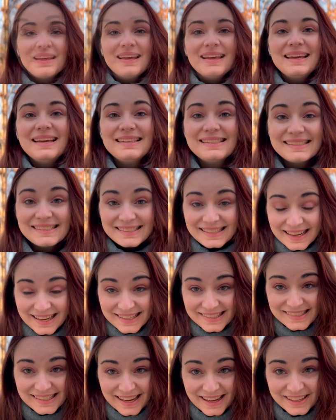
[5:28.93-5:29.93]
In
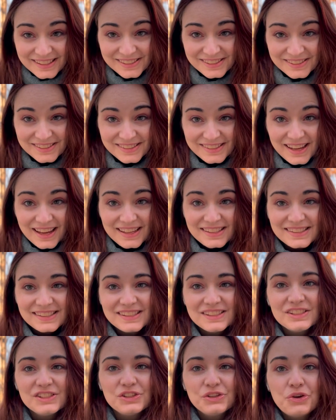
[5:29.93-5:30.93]
today's
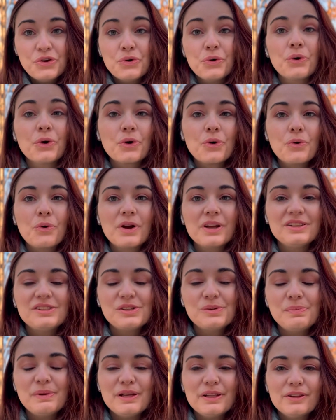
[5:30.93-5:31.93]
exercises, you're going
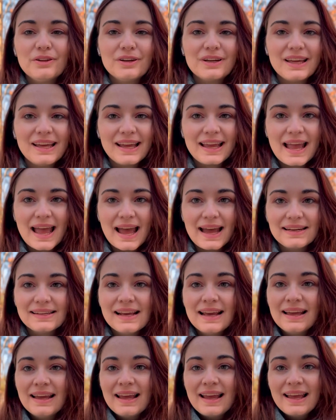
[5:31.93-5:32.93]
to be looking at
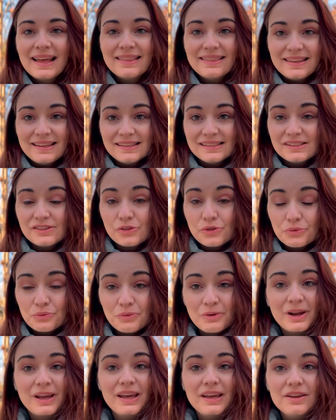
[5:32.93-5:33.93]
these
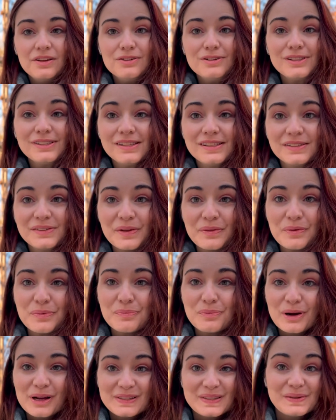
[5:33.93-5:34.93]
3 uses of the
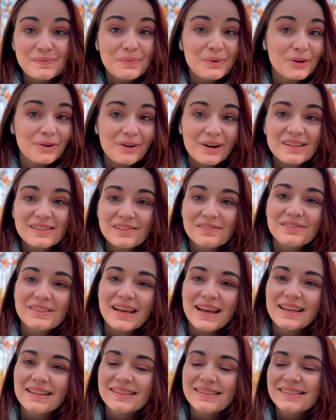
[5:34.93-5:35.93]
present progressive
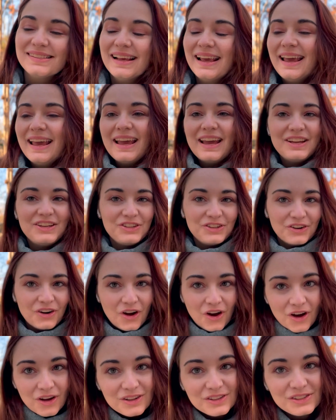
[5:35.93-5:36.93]
tense, and you're
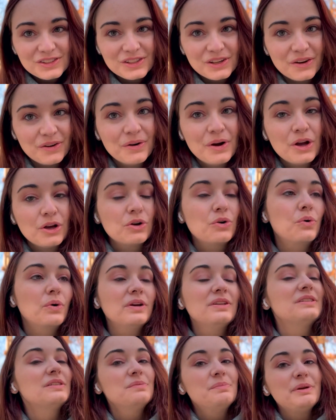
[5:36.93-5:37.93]
also
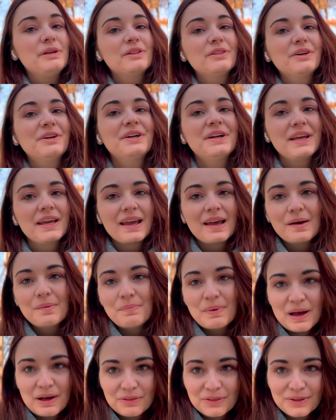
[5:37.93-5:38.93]
going to be learning
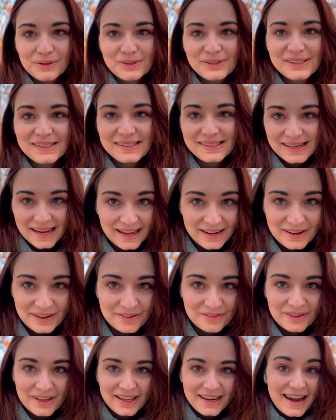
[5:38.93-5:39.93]
about those
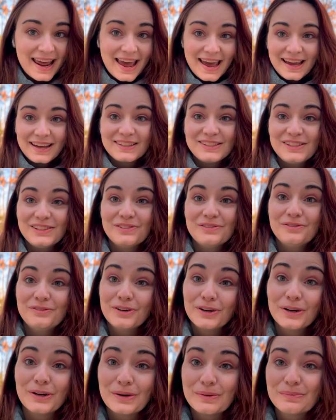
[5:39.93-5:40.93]
stative and active
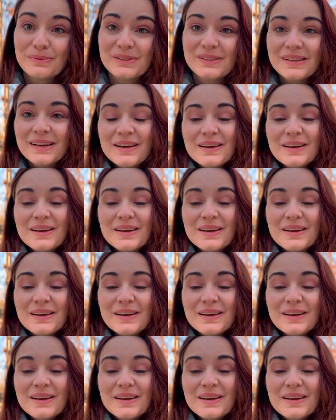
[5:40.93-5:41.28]
verbs.